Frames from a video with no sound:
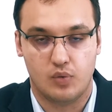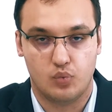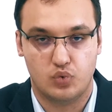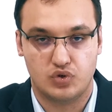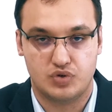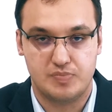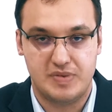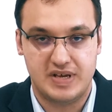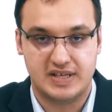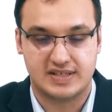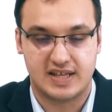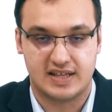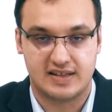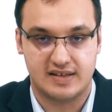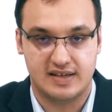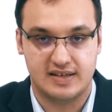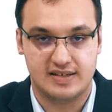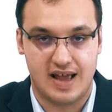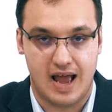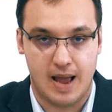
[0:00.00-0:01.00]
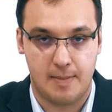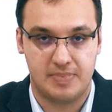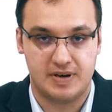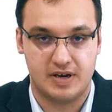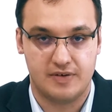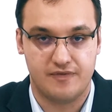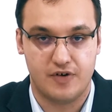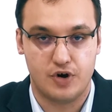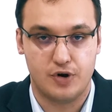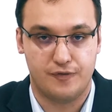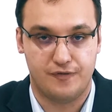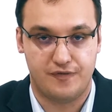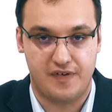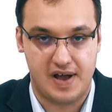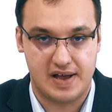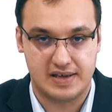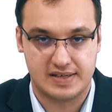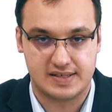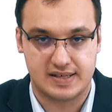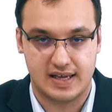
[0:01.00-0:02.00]
which means that it's happening very
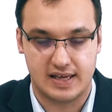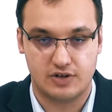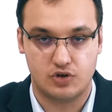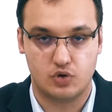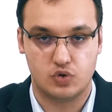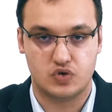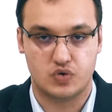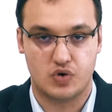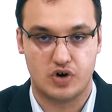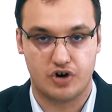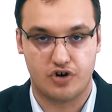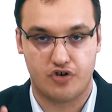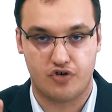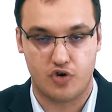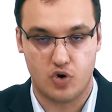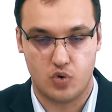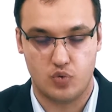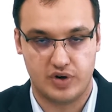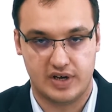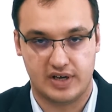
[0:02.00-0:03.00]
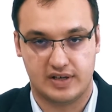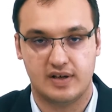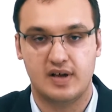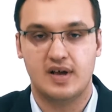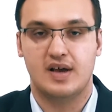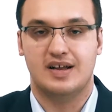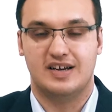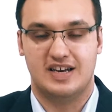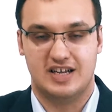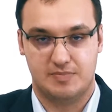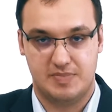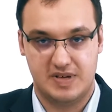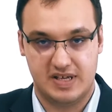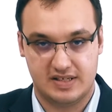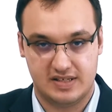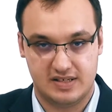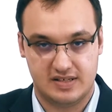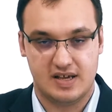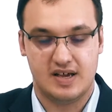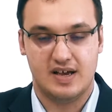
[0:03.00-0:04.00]
fast, and those who are chronic. That
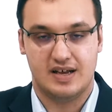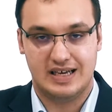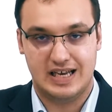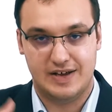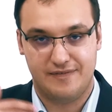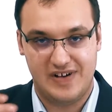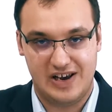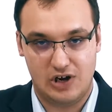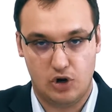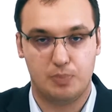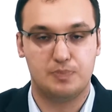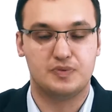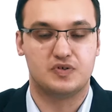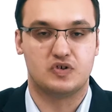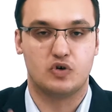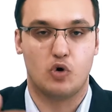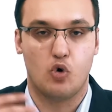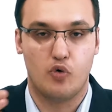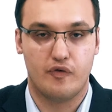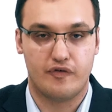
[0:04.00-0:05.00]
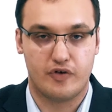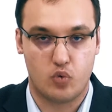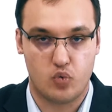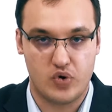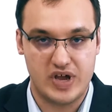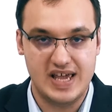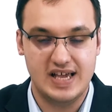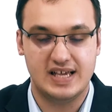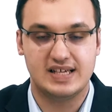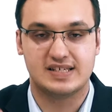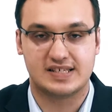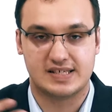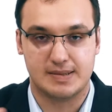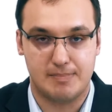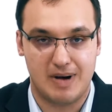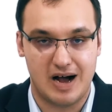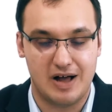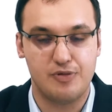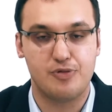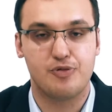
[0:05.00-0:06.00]
means it develops over
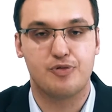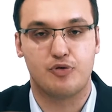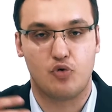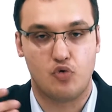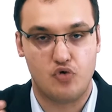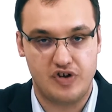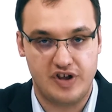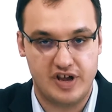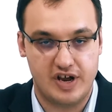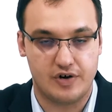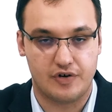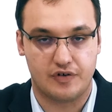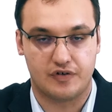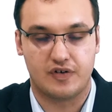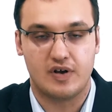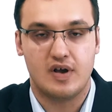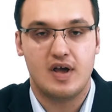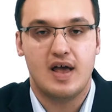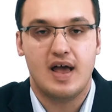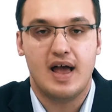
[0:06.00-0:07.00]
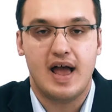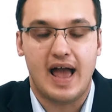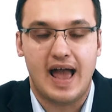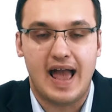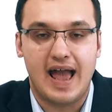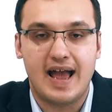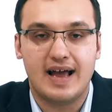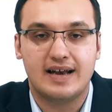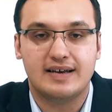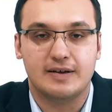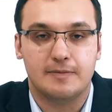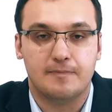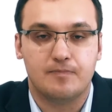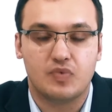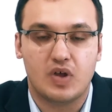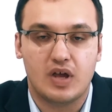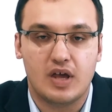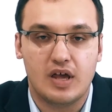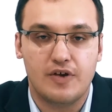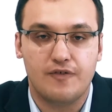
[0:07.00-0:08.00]
weeks, months, or years. And
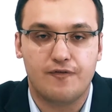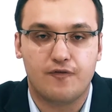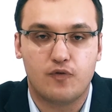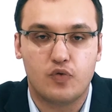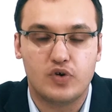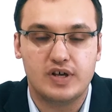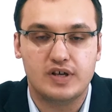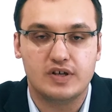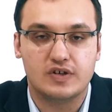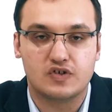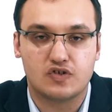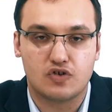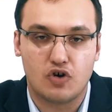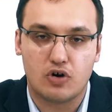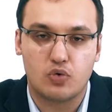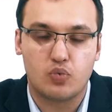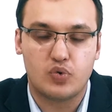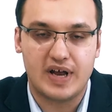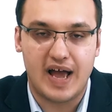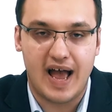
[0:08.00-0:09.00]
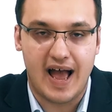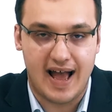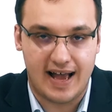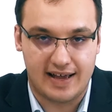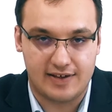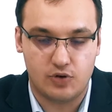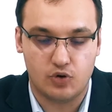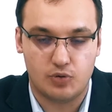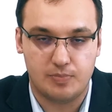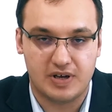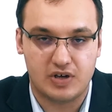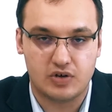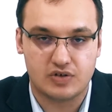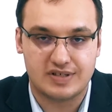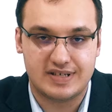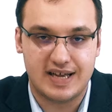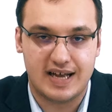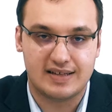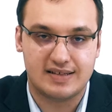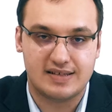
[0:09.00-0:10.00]
if we start with the acute,
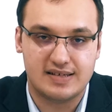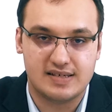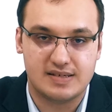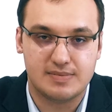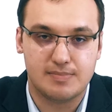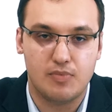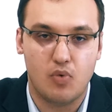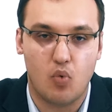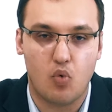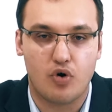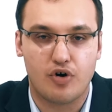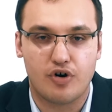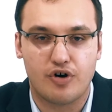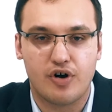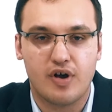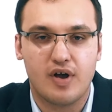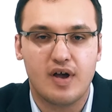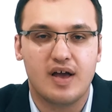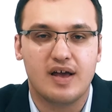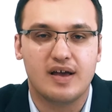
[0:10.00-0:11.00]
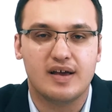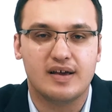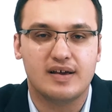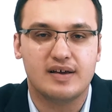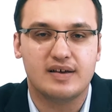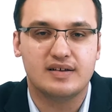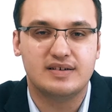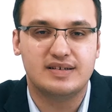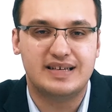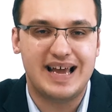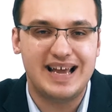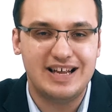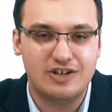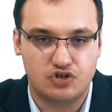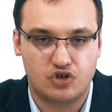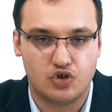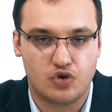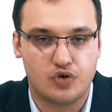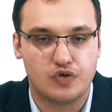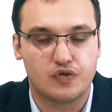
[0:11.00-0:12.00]
because that is more uh,
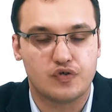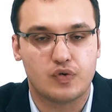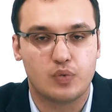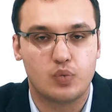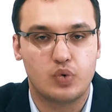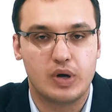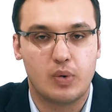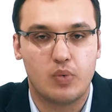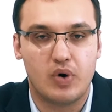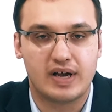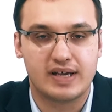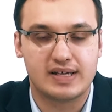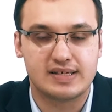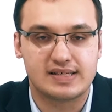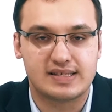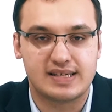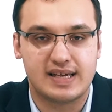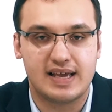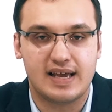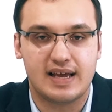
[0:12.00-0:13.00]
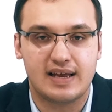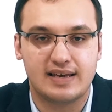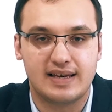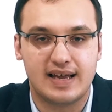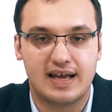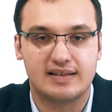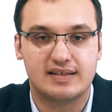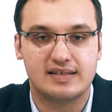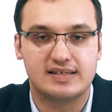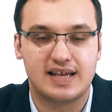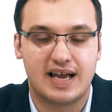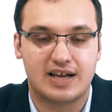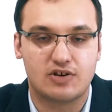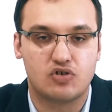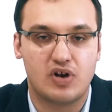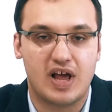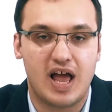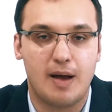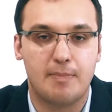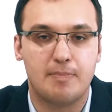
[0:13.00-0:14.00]
dangerous, one can say, and that is
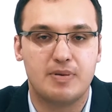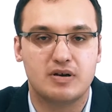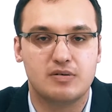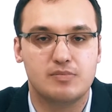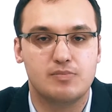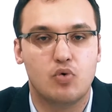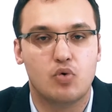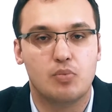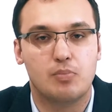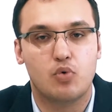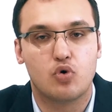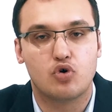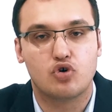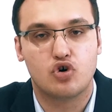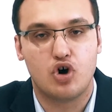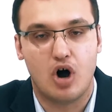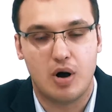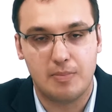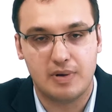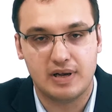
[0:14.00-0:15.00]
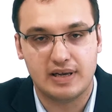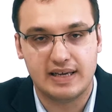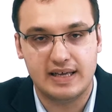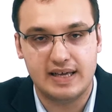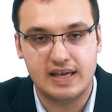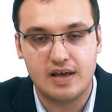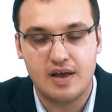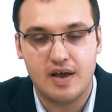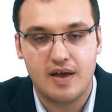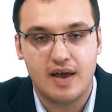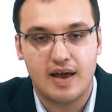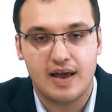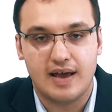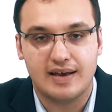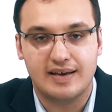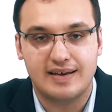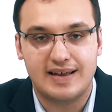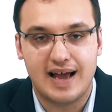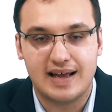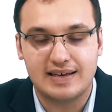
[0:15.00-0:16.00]
actually happening more commonly,
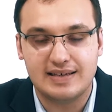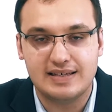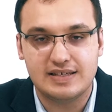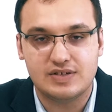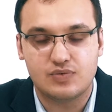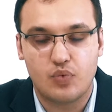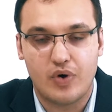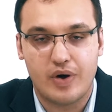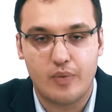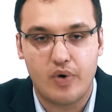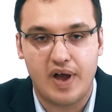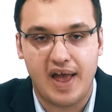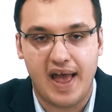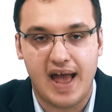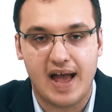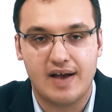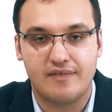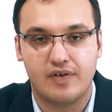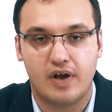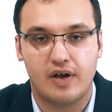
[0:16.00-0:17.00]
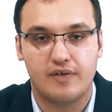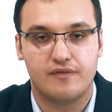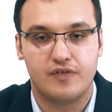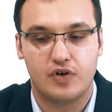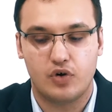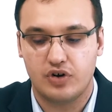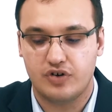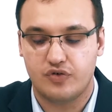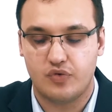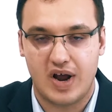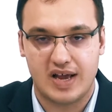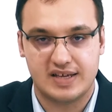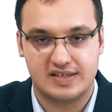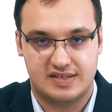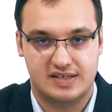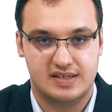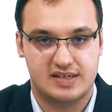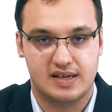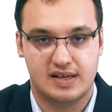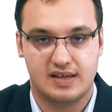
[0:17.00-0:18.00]
that is when we have a very
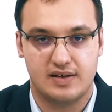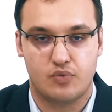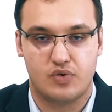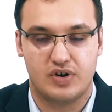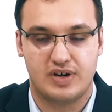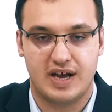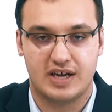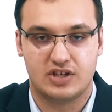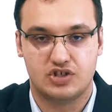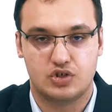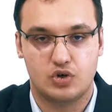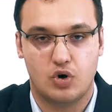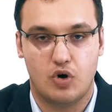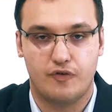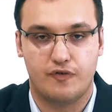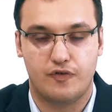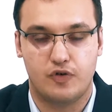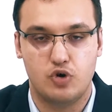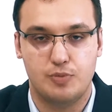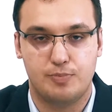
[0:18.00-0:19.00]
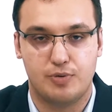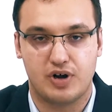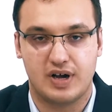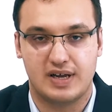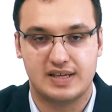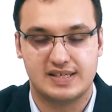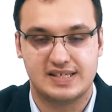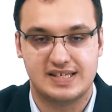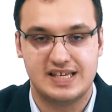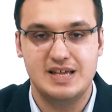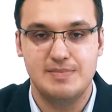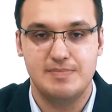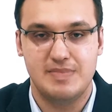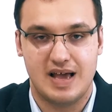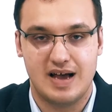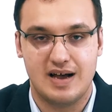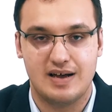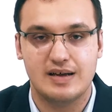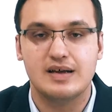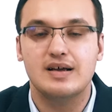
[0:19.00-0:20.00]
drastic uh, reduction of
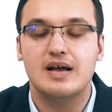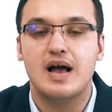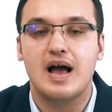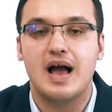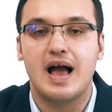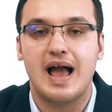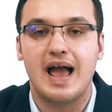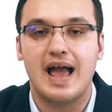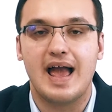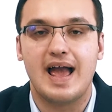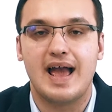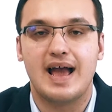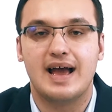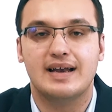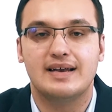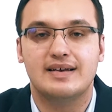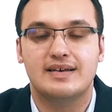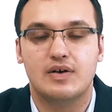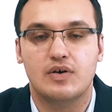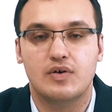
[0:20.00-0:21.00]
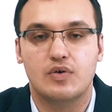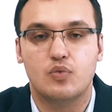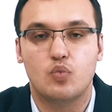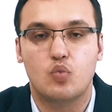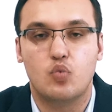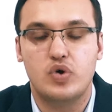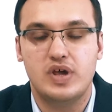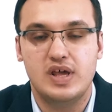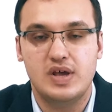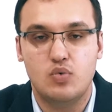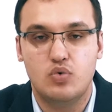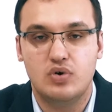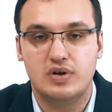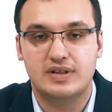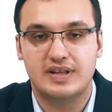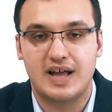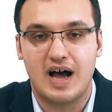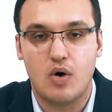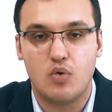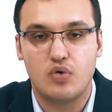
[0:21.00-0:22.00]
hypocalcemia, and we
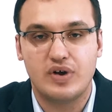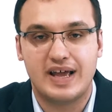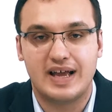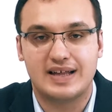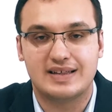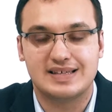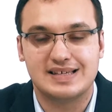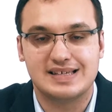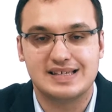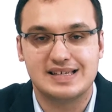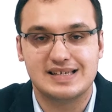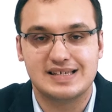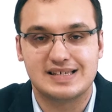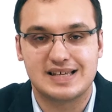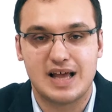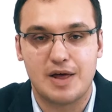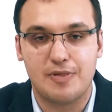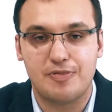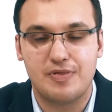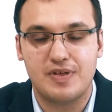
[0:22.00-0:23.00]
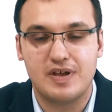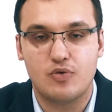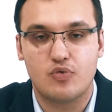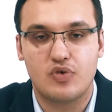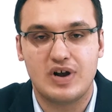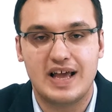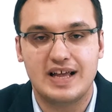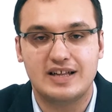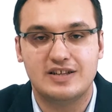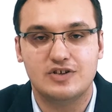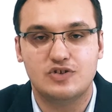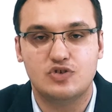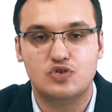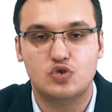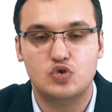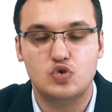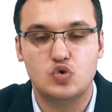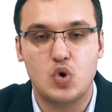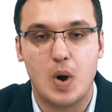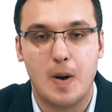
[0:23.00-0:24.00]
will now get something
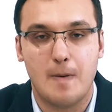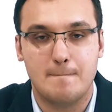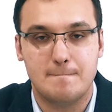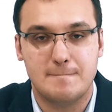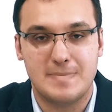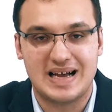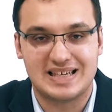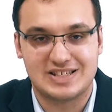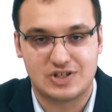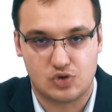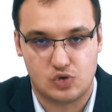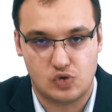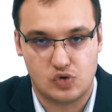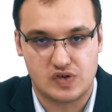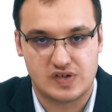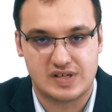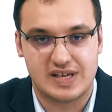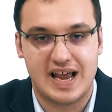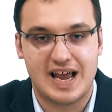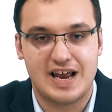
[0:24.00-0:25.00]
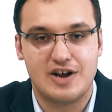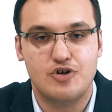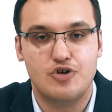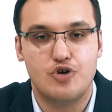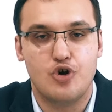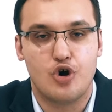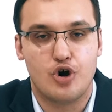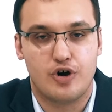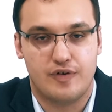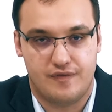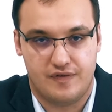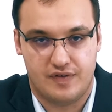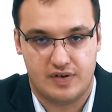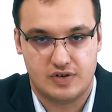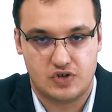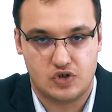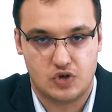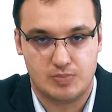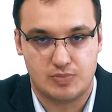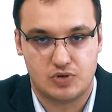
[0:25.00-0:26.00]
related to muscles and
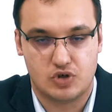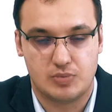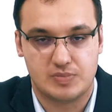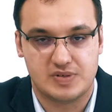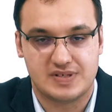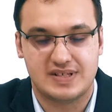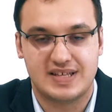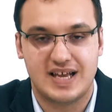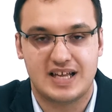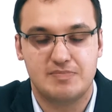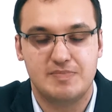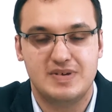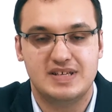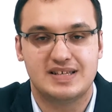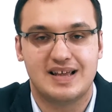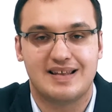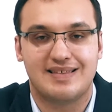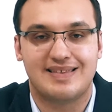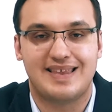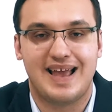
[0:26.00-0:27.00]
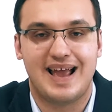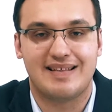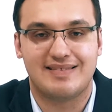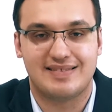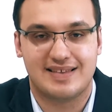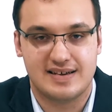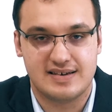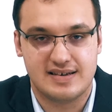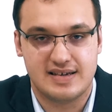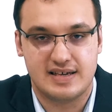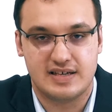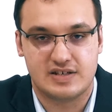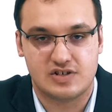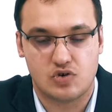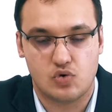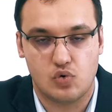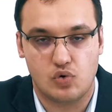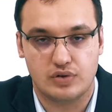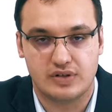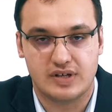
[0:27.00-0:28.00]
nerve symptoms. That means tetany,
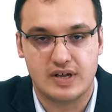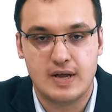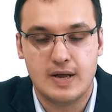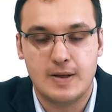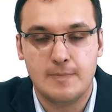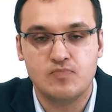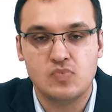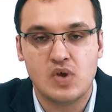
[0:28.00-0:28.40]
it's called.